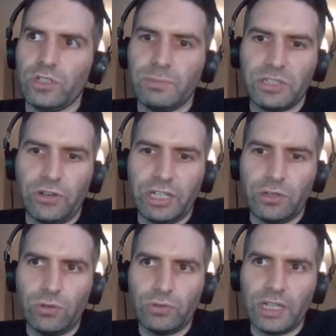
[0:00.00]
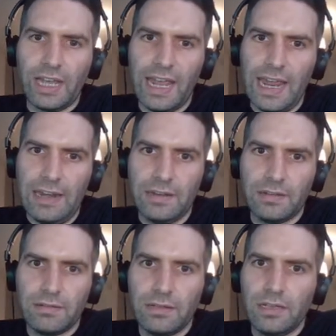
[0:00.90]
some cycles ahead
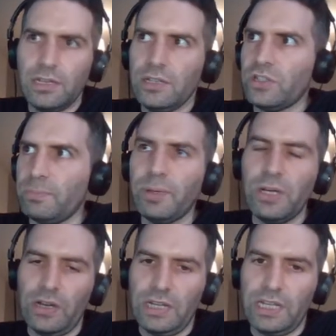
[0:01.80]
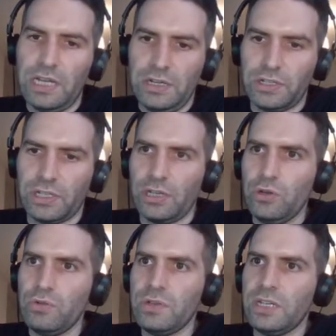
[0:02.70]
to burn here,
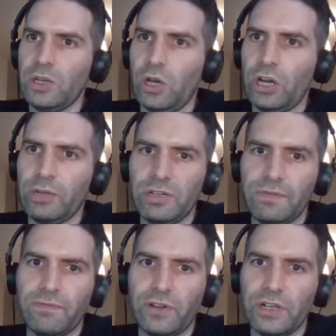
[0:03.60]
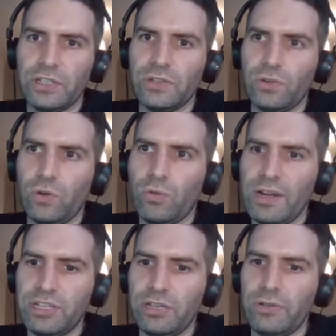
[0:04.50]
so I would advise
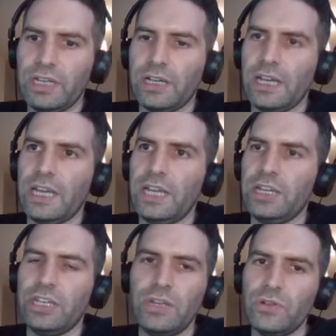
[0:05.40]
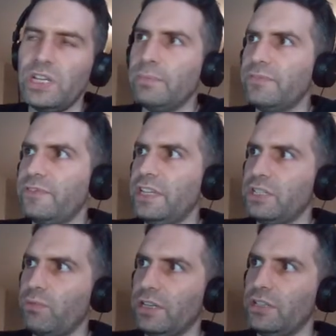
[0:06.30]
always doing a Q jump for
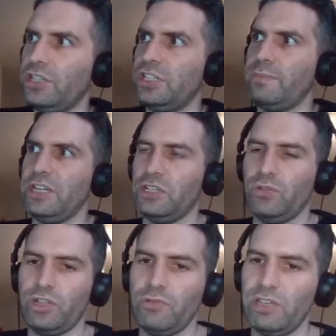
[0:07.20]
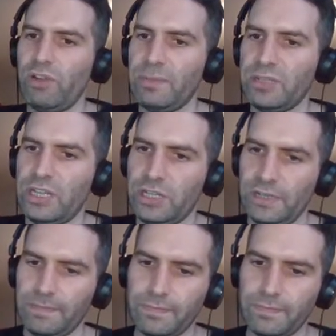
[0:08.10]
this one, just to make sure you're in the right position.